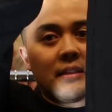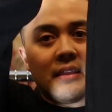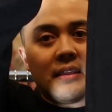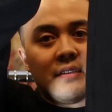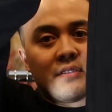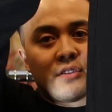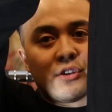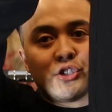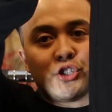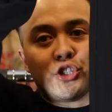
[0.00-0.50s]

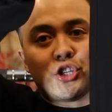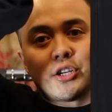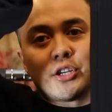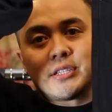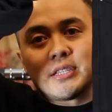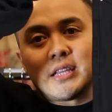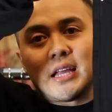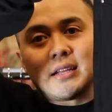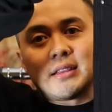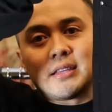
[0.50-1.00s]
these are
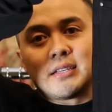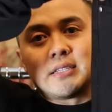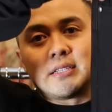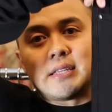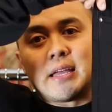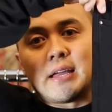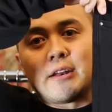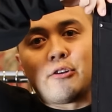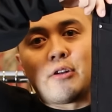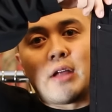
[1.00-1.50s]
just like the
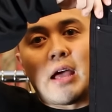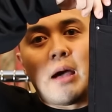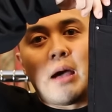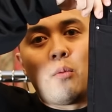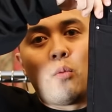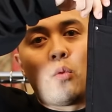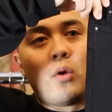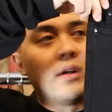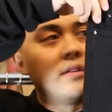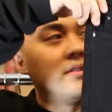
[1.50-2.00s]
standard
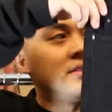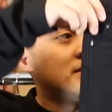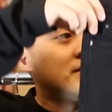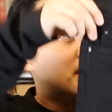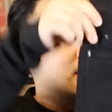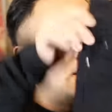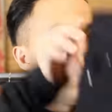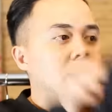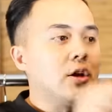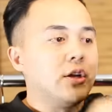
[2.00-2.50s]
M1s,
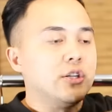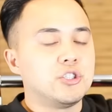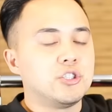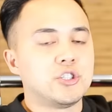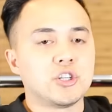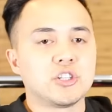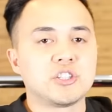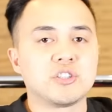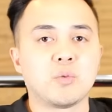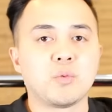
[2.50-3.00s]

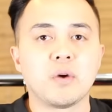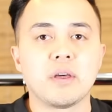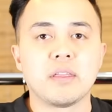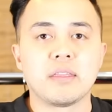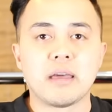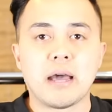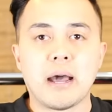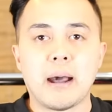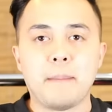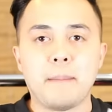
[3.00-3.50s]
just
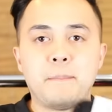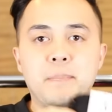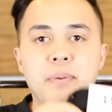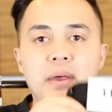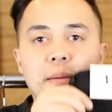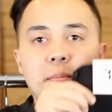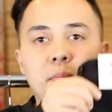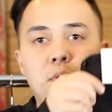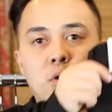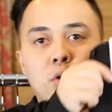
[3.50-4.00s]
with a
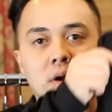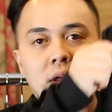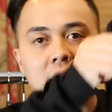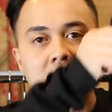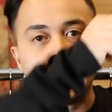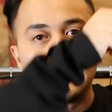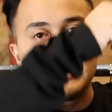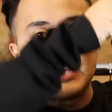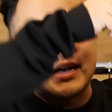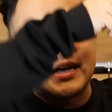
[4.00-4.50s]
bit more
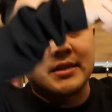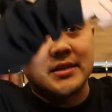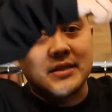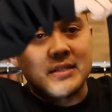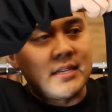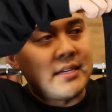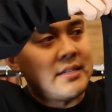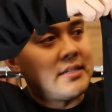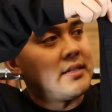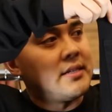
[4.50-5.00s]

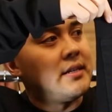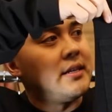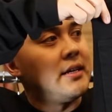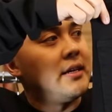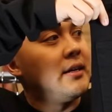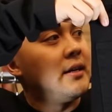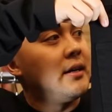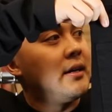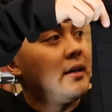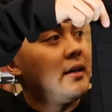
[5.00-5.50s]

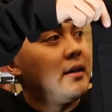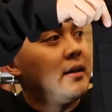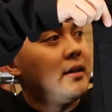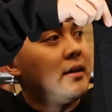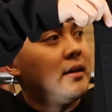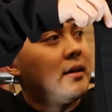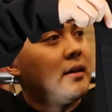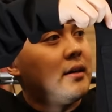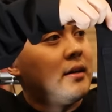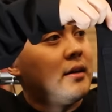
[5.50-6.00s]
elasticity.
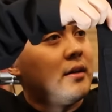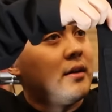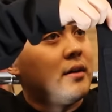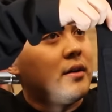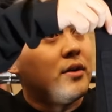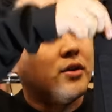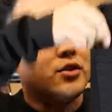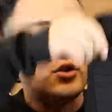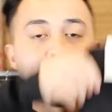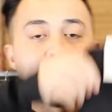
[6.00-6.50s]

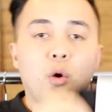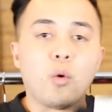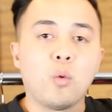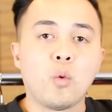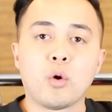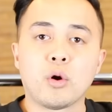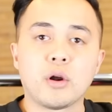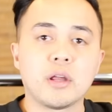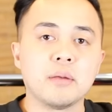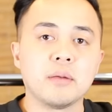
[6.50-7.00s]
Don't
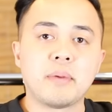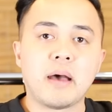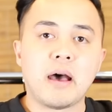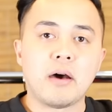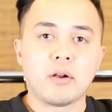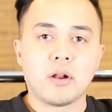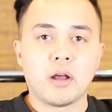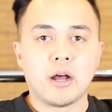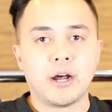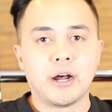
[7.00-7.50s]
worry
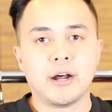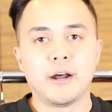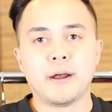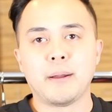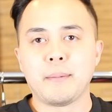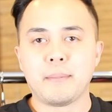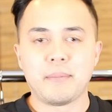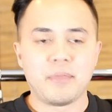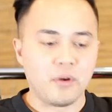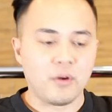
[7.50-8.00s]
about uh,
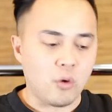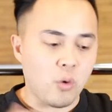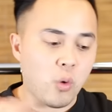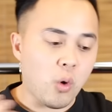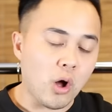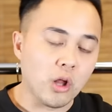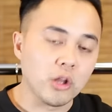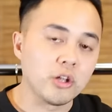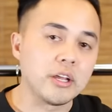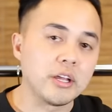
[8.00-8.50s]
the
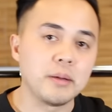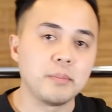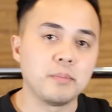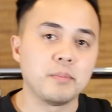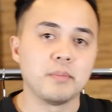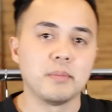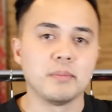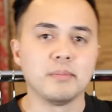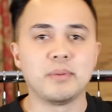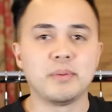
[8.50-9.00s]

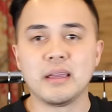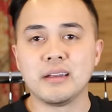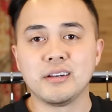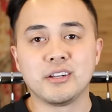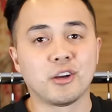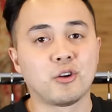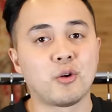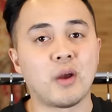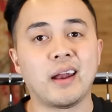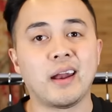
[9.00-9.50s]
quality being
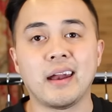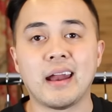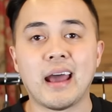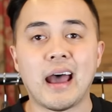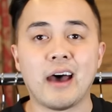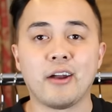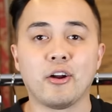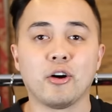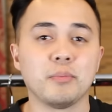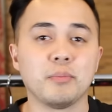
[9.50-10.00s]
degraded
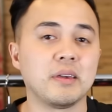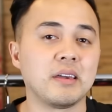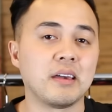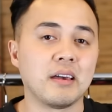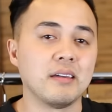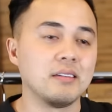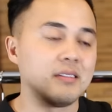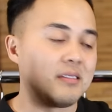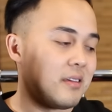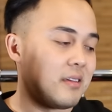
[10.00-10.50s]
at all
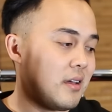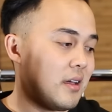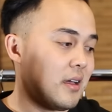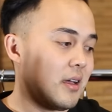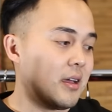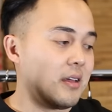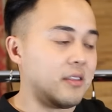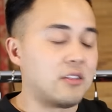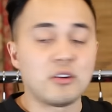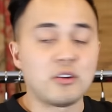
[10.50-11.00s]
because
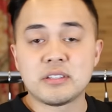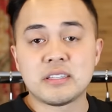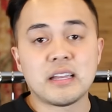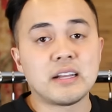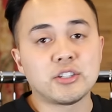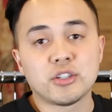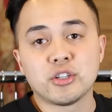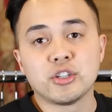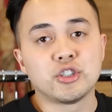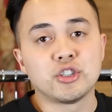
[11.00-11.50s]
they're
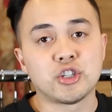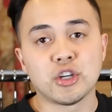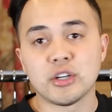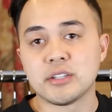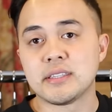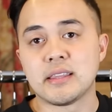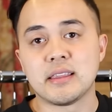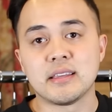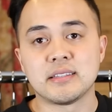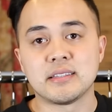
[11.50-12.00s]
essentially
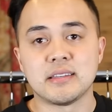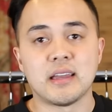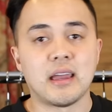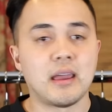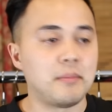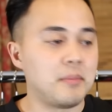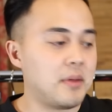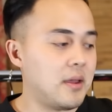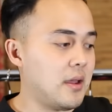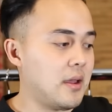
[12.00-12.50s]
just the
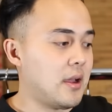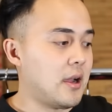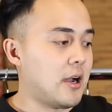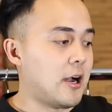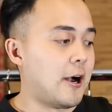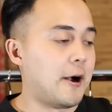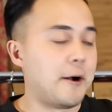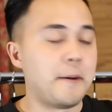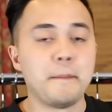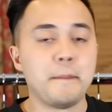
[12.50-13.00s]
same.
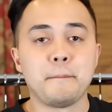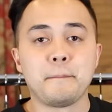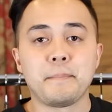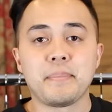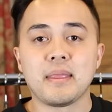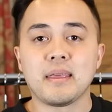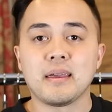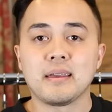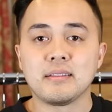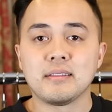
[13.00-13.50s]
Um,
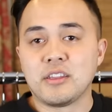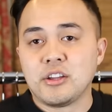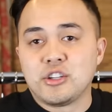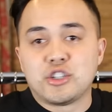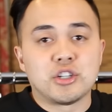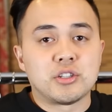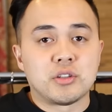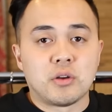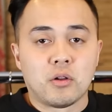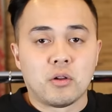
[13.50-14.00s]
they
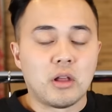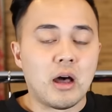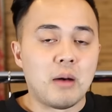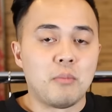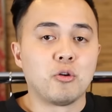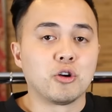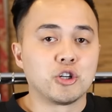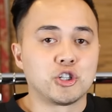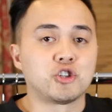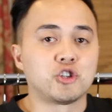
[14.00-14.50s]
just are a lot
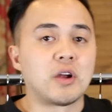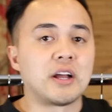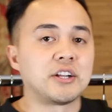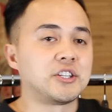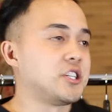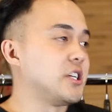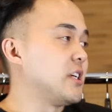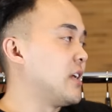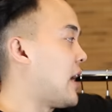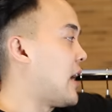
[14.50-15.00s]
more
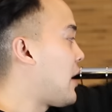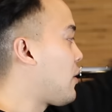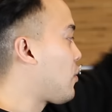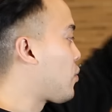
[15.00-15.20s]
stretchy. I